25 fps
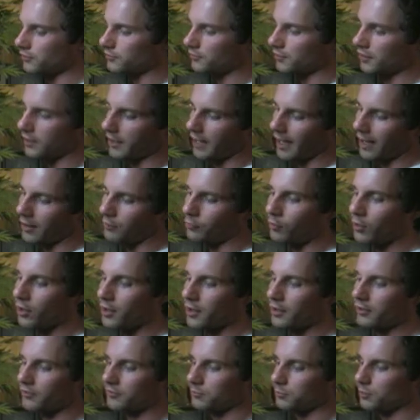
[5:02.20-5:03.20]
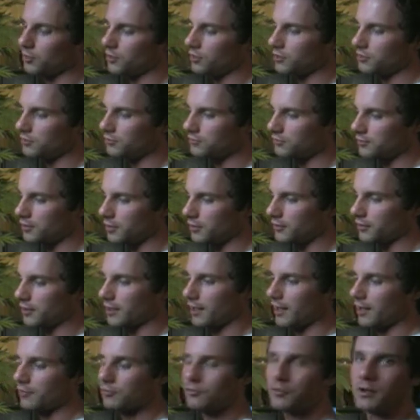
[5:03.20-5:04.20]
of like how wires move, the
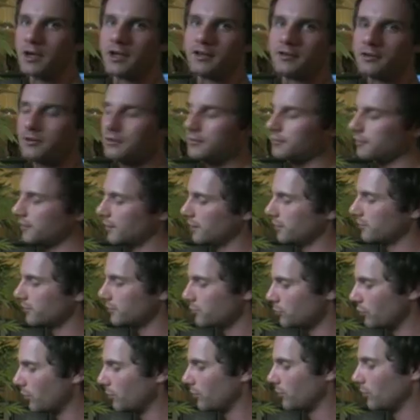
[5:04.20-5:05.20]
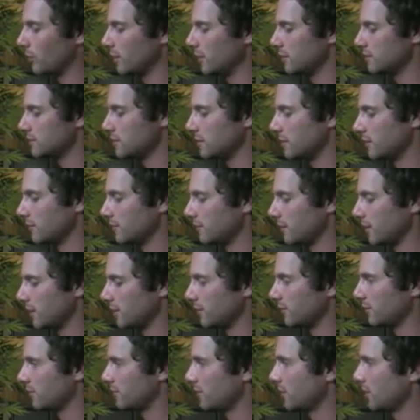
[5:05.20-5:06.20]
clever way of doing things, the proper way of doing
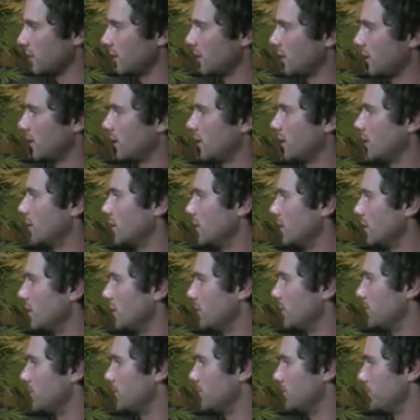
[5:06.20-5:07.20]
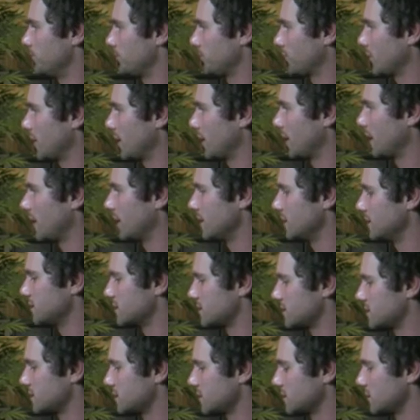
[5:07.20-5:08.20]
things,
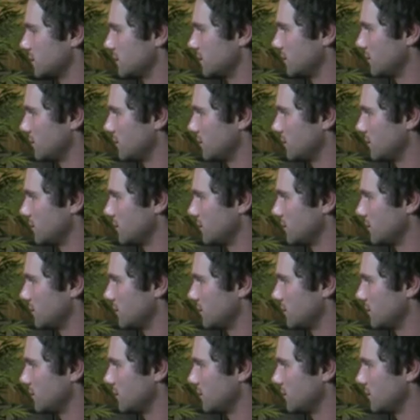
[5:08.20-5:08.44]
and